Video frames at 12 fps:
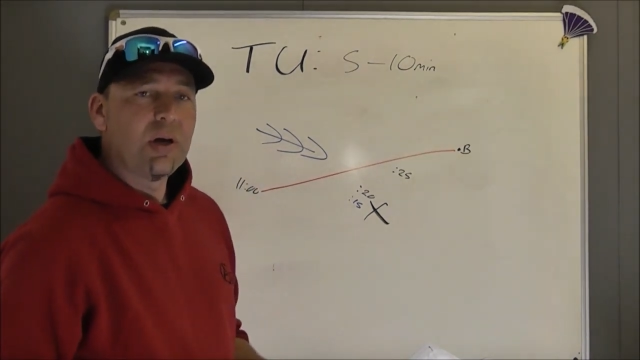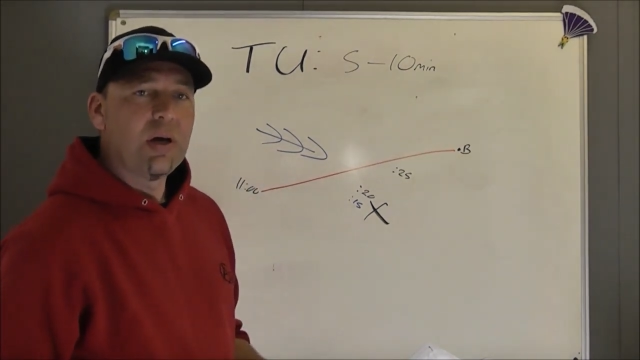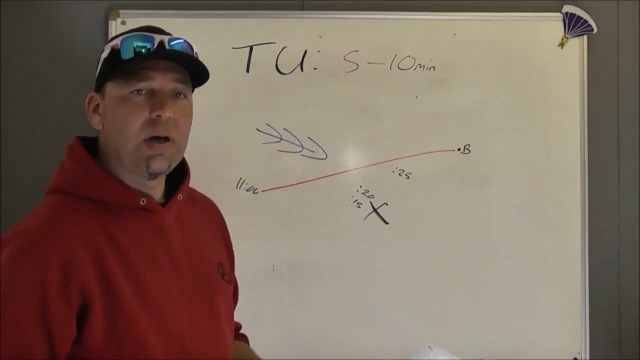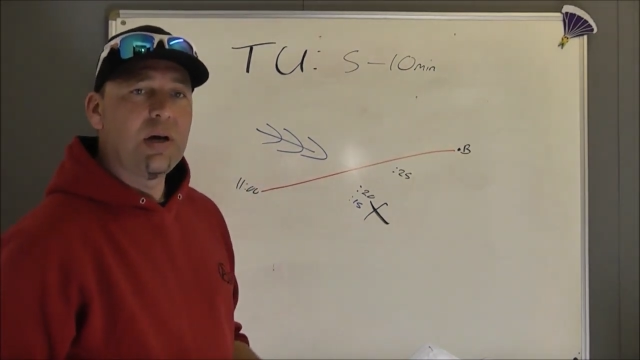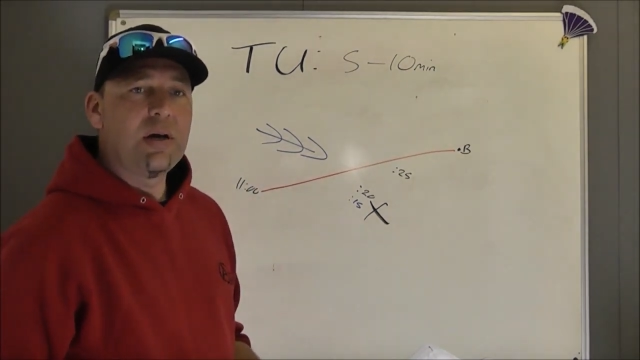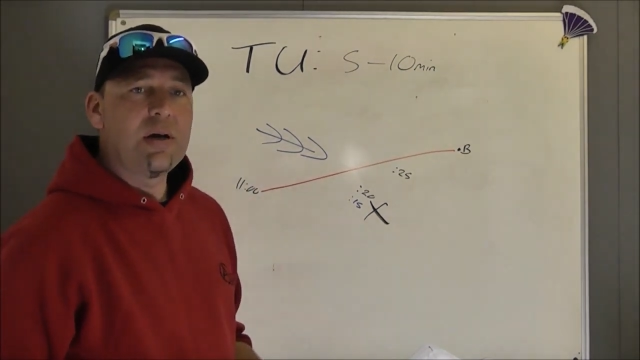
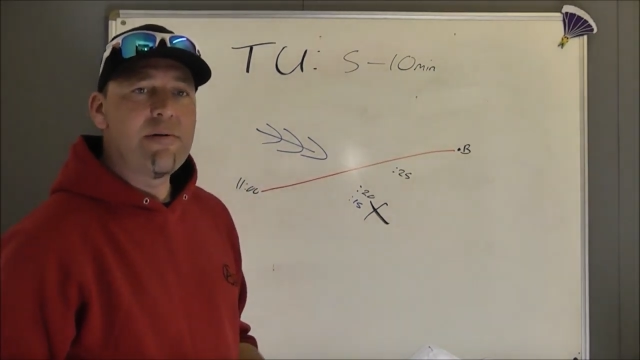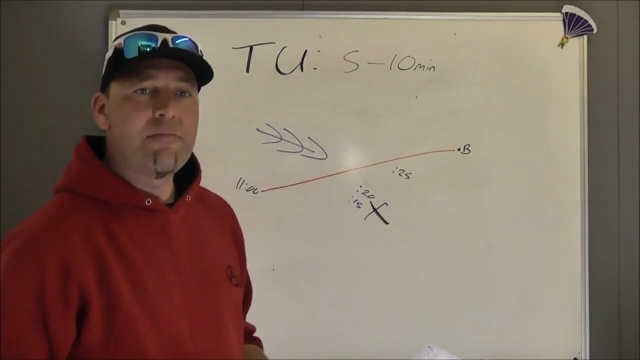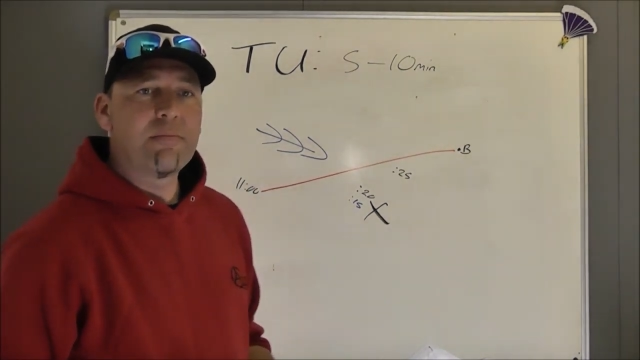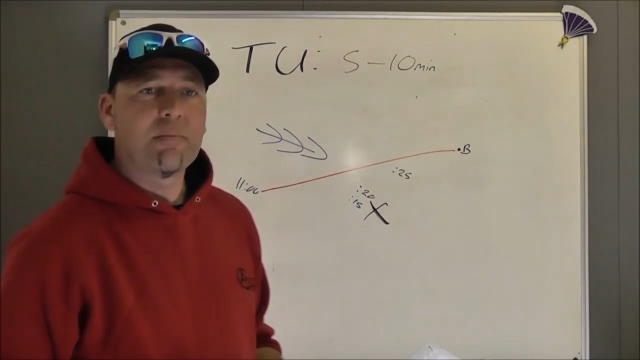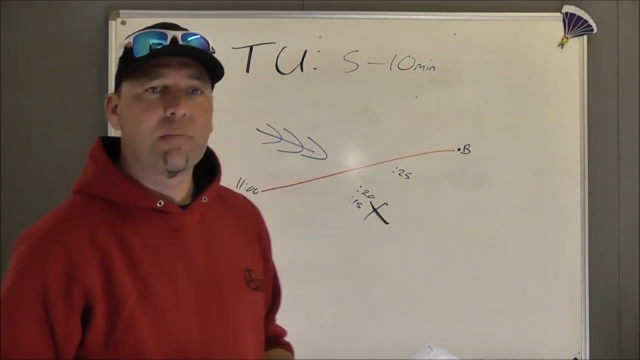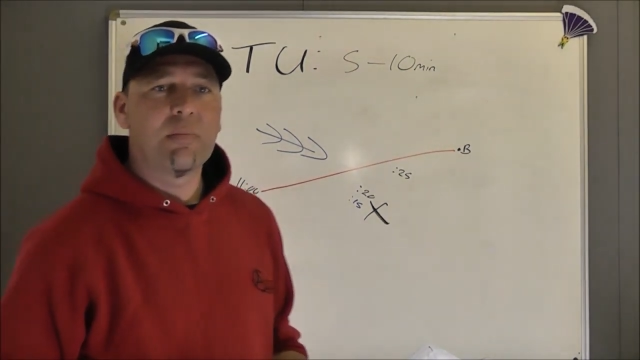
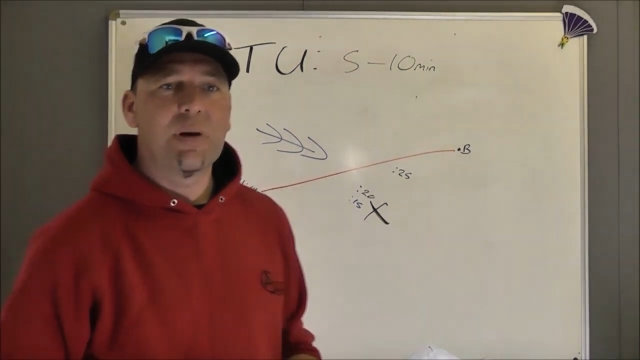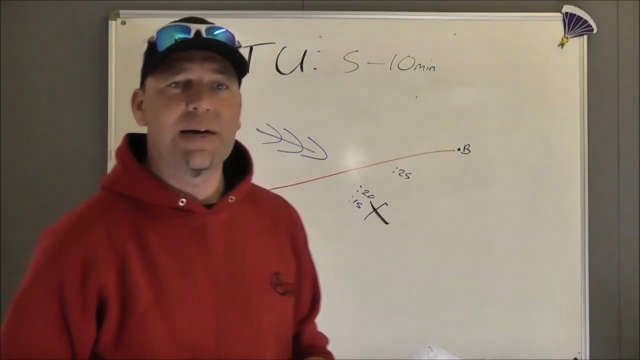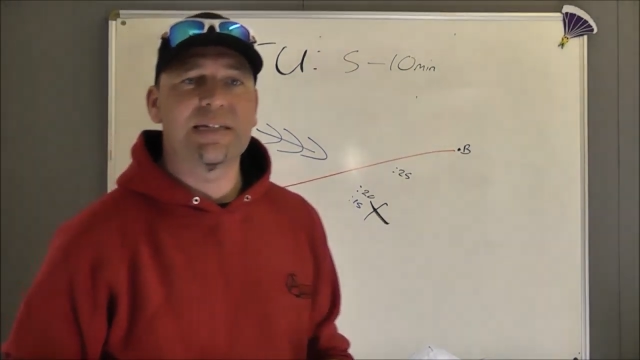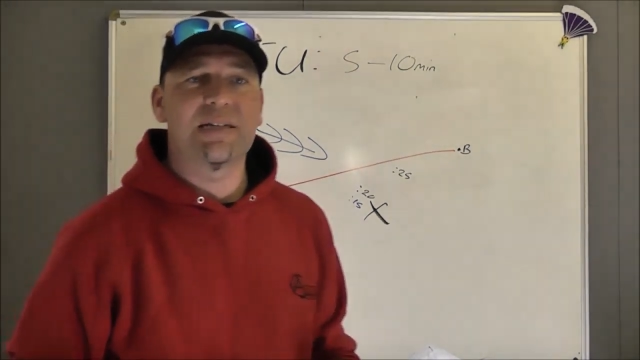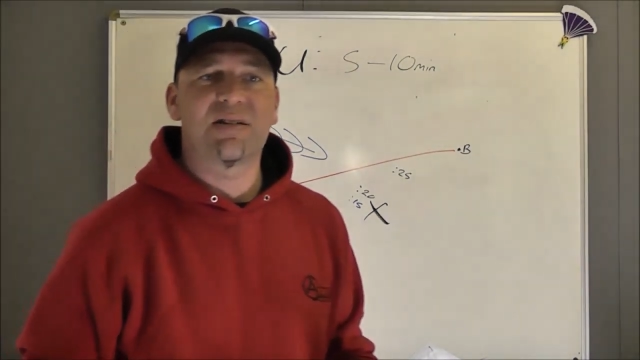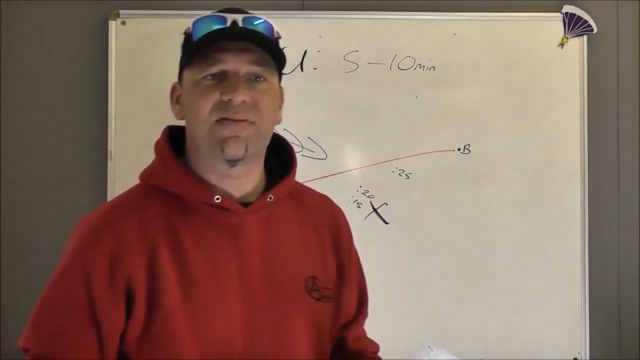
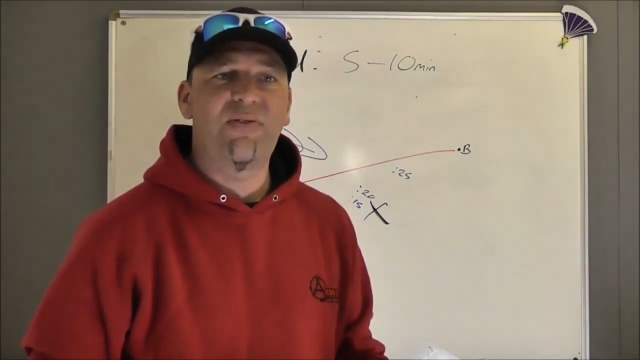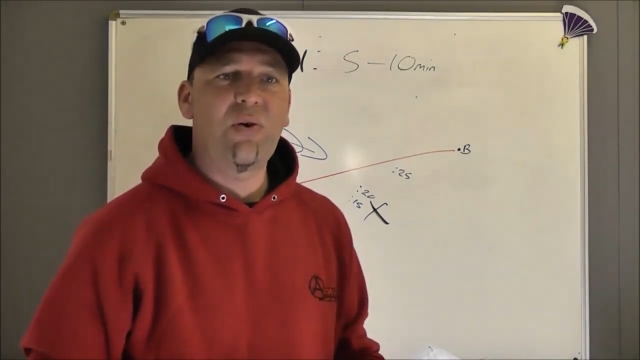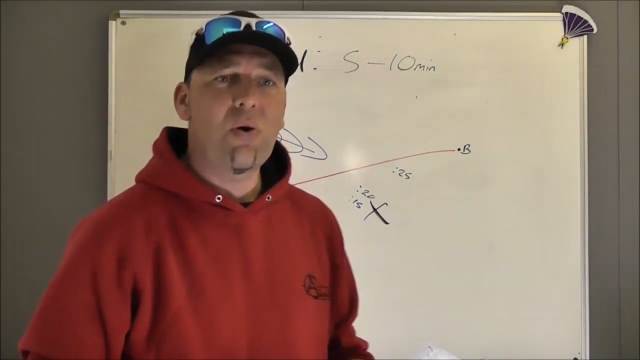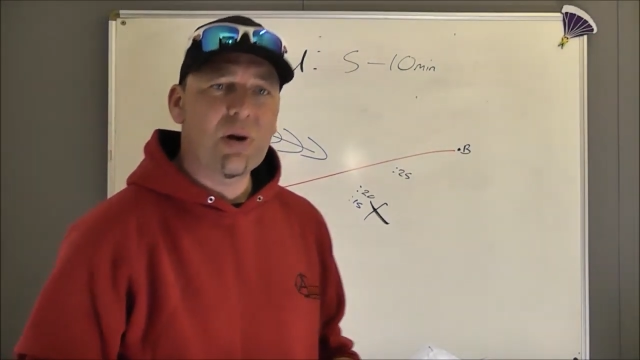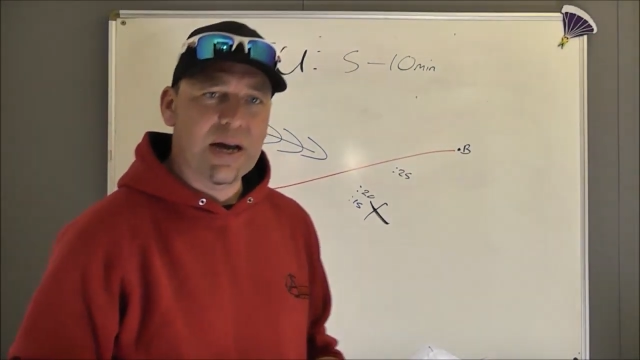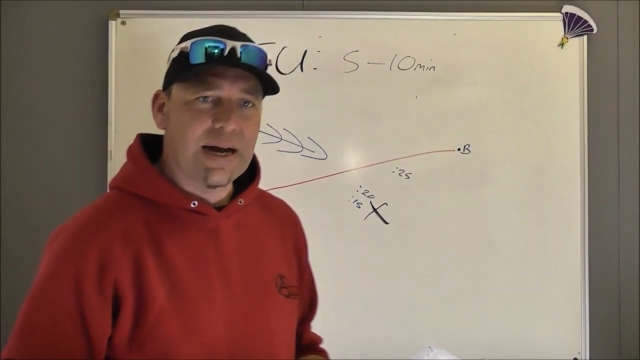as it's
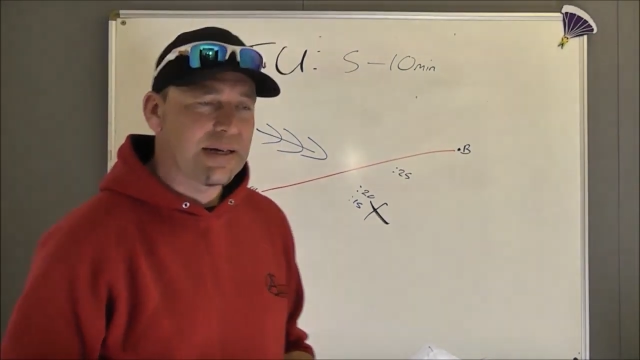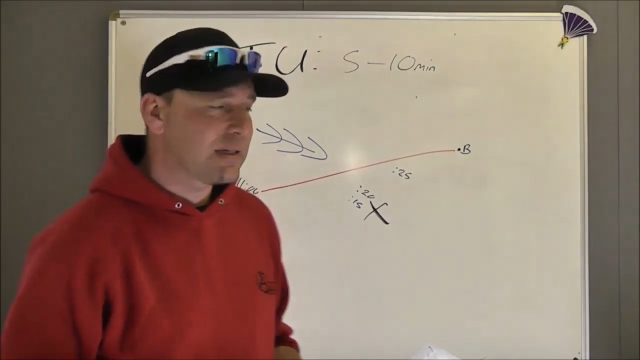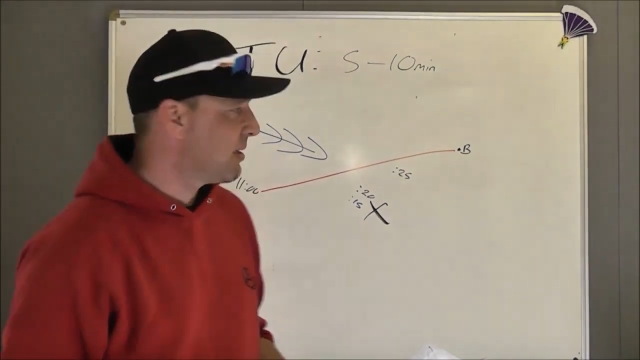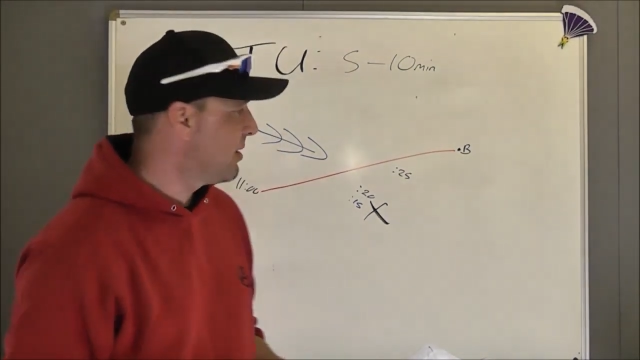forecast.